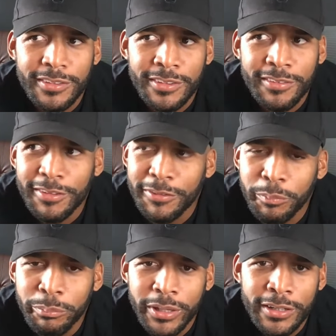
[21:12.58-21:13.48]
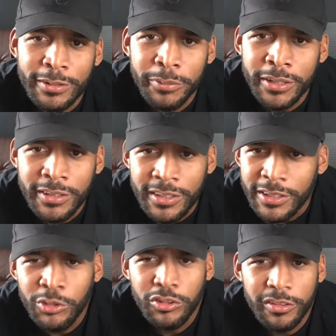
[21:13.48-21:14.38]
this looks better. But
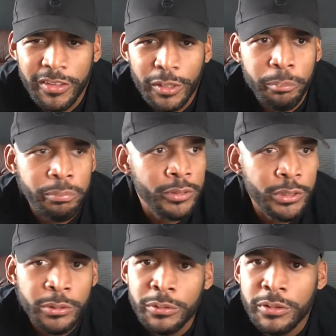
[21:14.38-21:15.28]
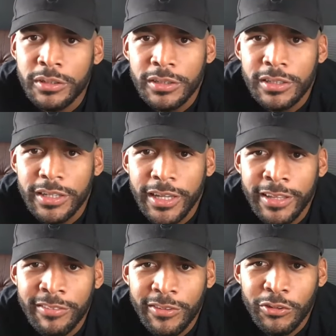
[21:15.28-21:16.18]
you just hear blue.
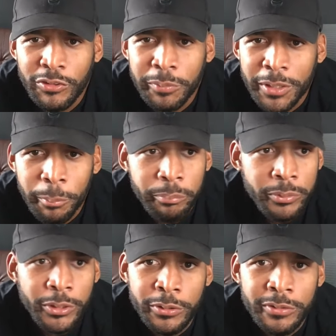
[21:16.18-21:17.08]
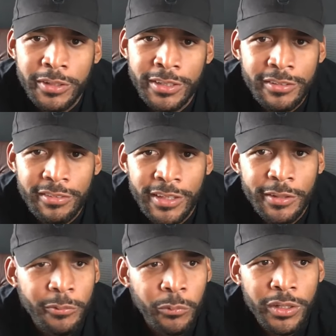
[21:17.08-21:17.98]
And so you just make it blue. And it's
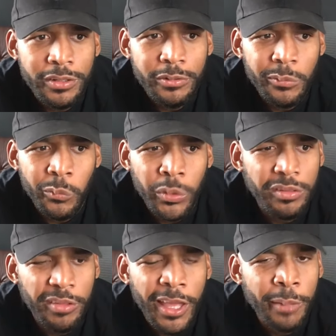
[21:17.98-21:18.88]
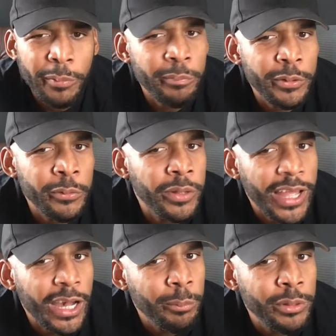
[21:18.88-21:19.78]
like, what type of blue and
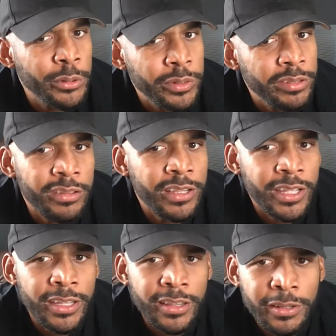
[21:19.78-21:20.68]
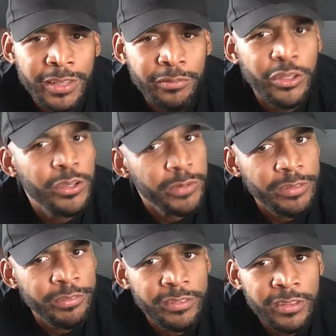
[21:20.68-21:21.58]
how blue is it? And then even your
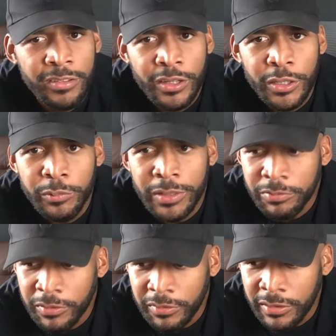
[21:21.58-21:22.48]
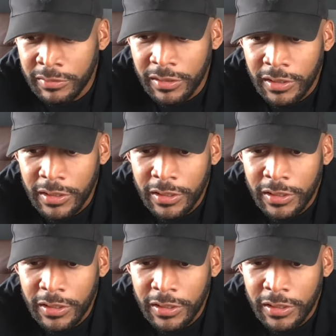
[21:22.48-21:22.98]
references are your references